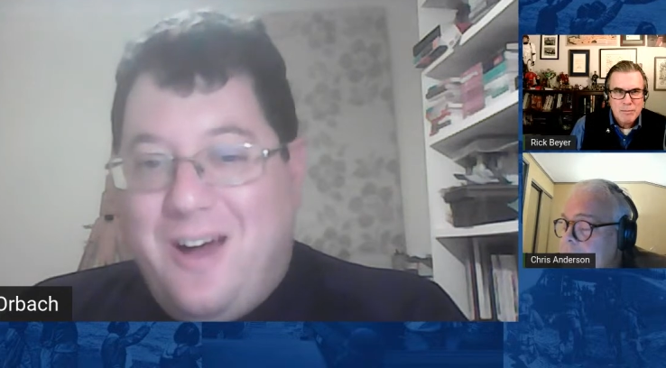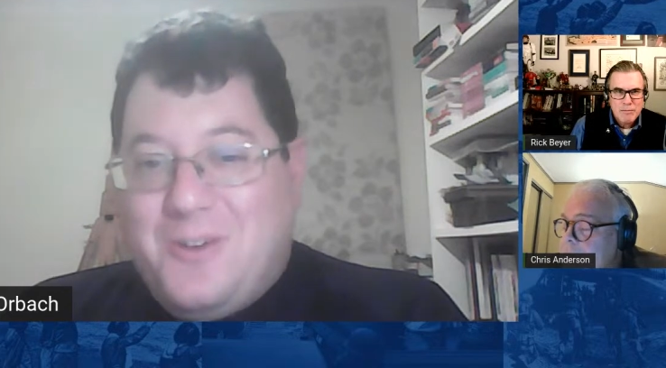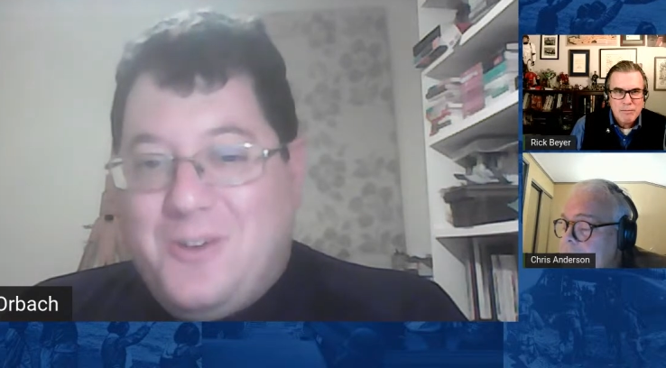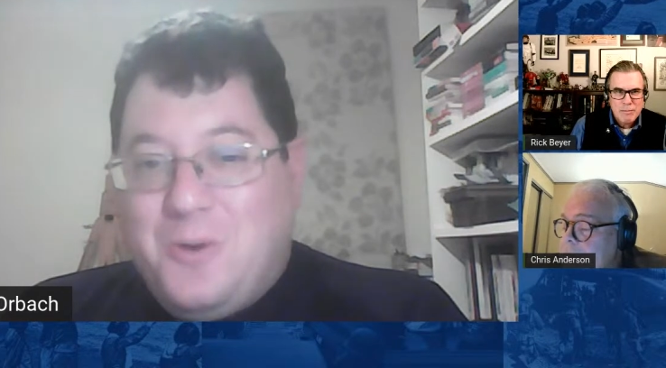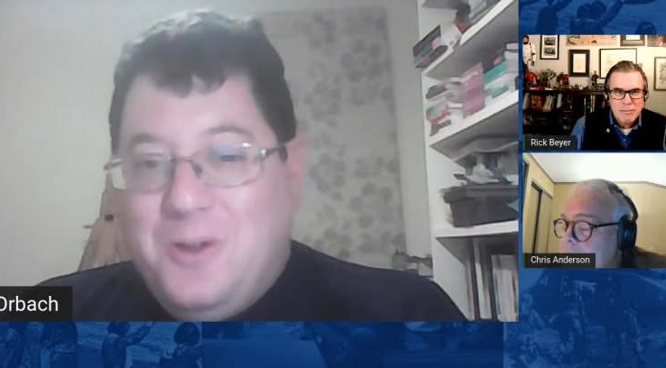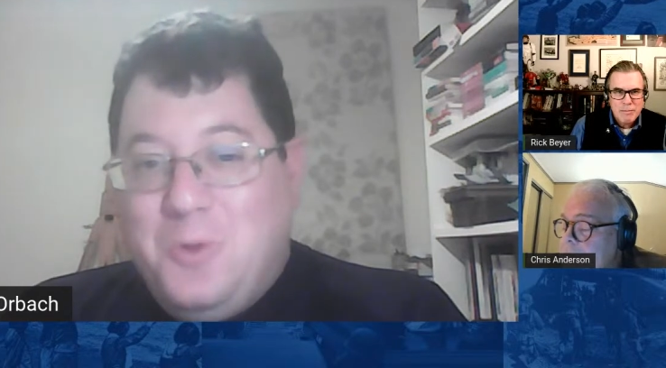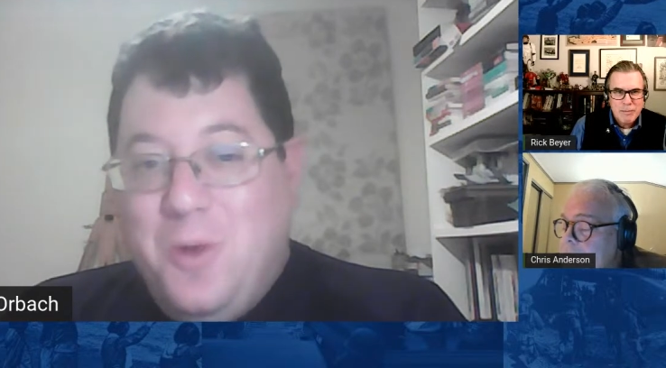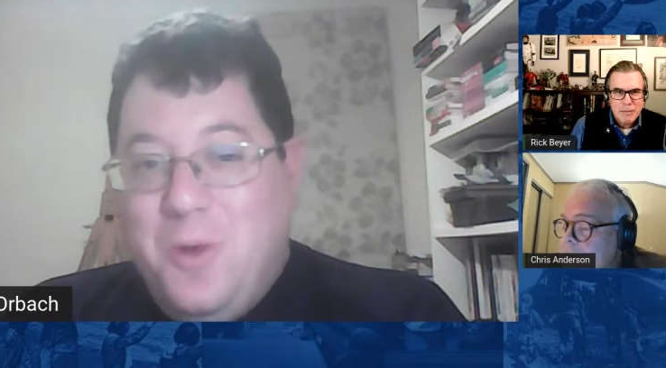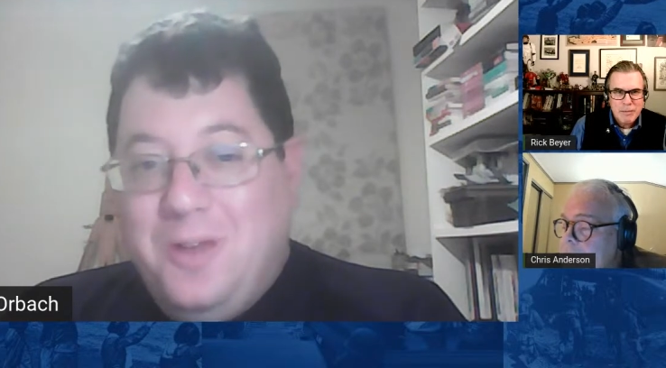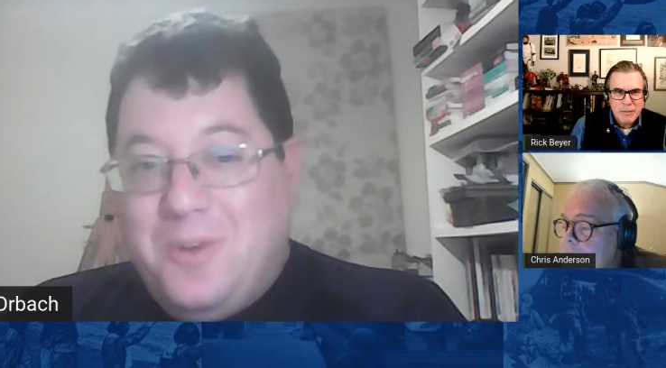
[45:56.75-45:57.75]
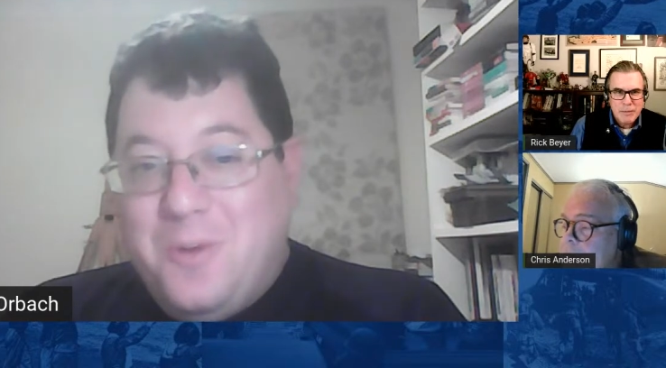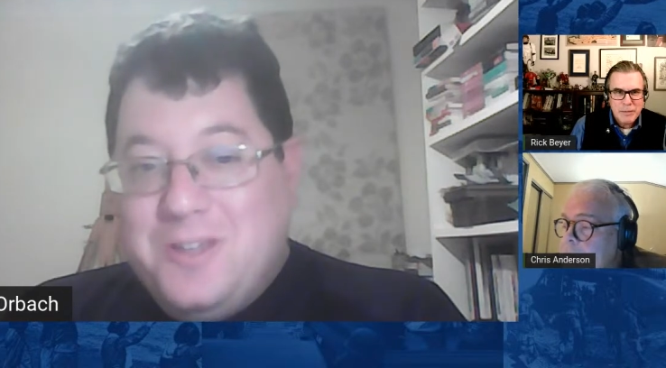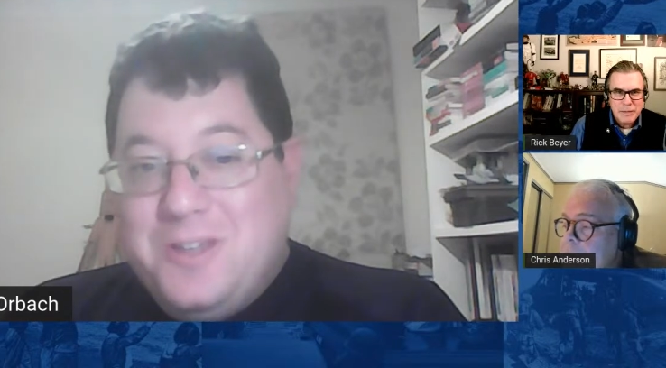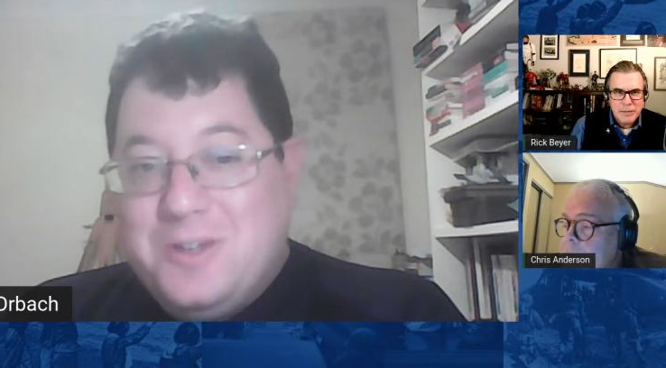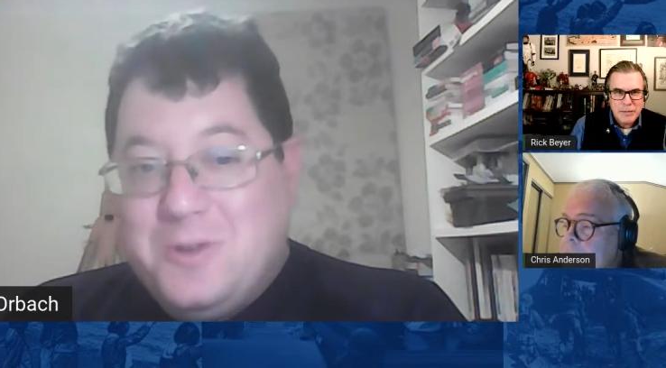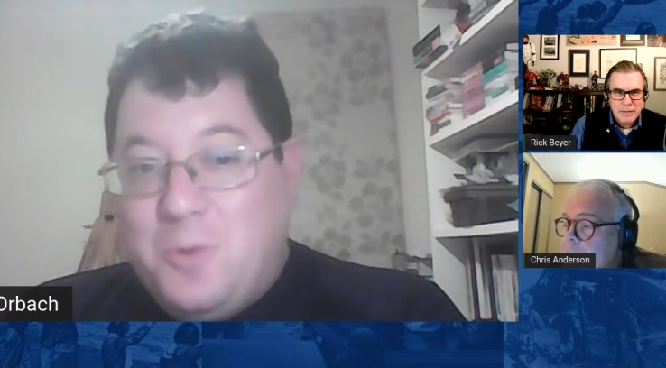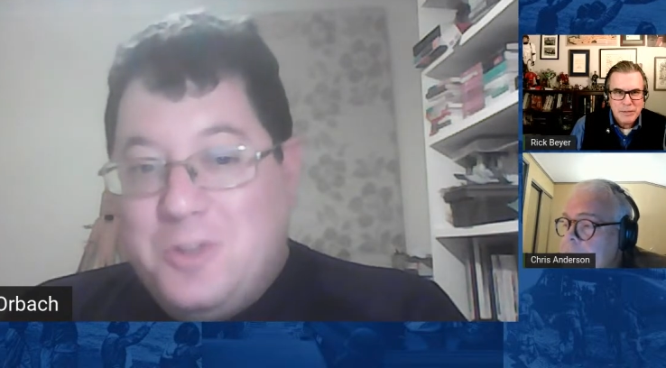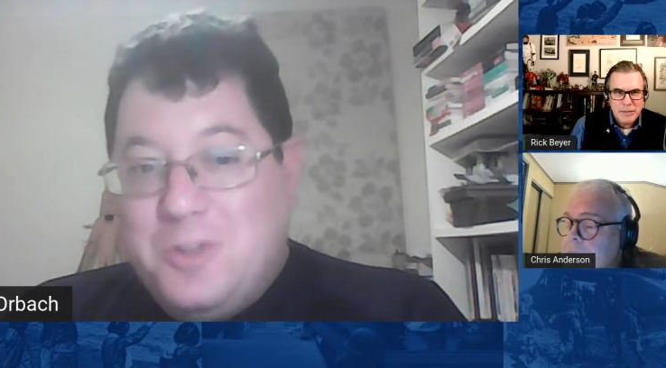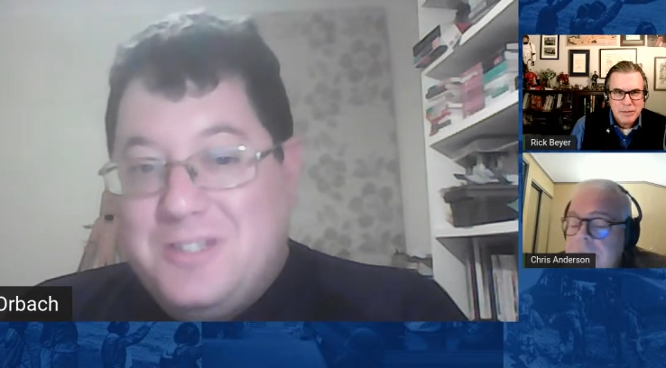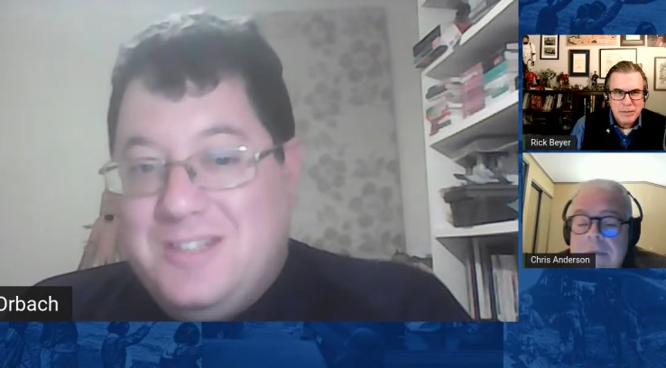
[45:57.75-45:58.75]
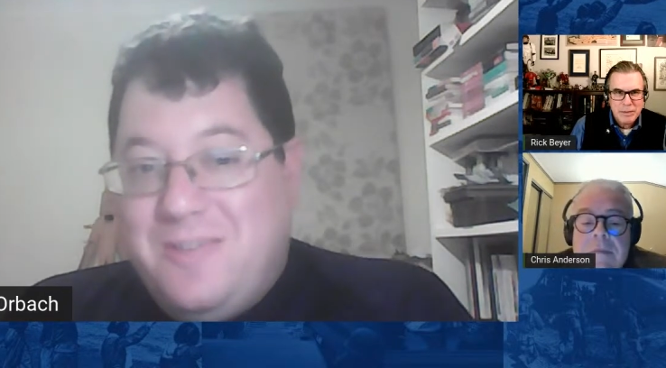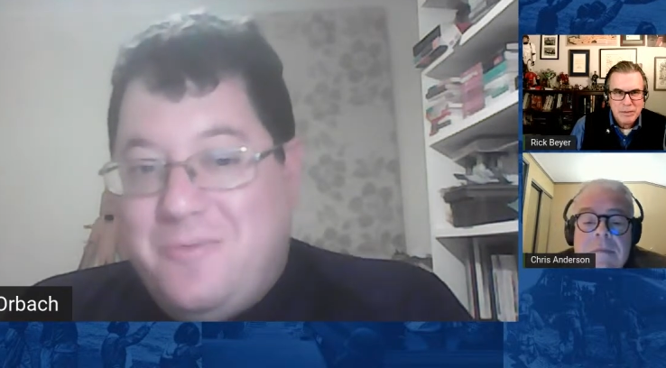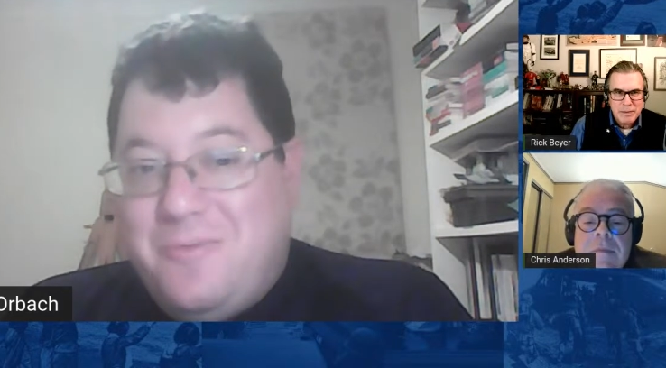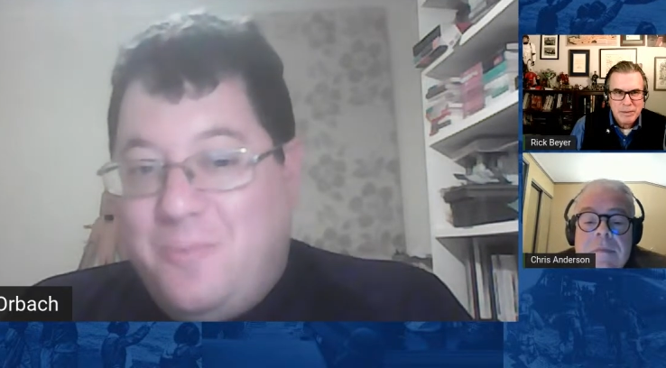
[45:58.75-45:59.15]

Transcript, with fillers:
Speaker 1: actually doing the research was the